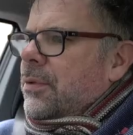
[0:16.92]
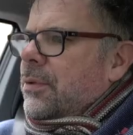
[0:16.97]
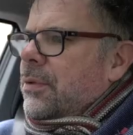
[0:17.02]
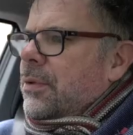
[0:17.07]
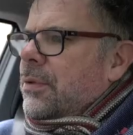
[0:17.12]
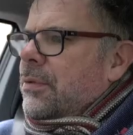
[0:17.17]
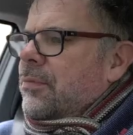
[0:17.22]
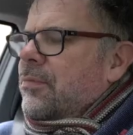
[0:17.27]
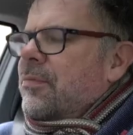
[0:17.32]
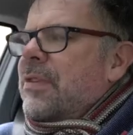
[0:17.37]

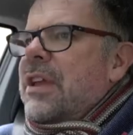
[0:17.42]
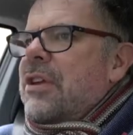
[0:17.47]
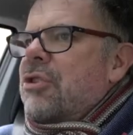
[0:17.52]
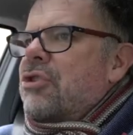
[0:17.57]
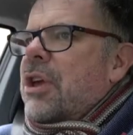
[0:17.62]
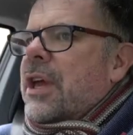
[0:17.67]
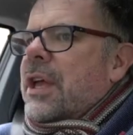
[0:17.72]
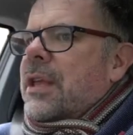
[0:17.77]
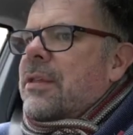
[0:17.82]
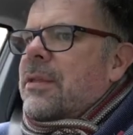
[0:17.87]
the
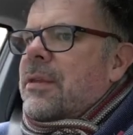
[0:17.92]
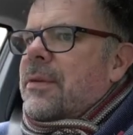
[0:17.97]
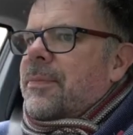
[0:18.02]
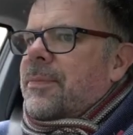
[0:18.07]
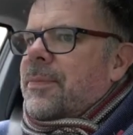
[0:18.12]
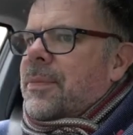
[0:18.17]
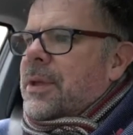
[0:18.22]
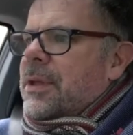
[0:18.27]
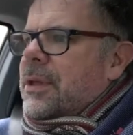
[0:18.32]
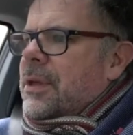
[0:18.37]

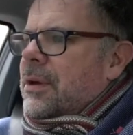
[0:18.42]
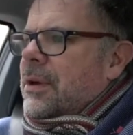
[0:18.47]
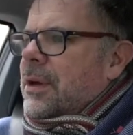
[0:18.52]
regen in the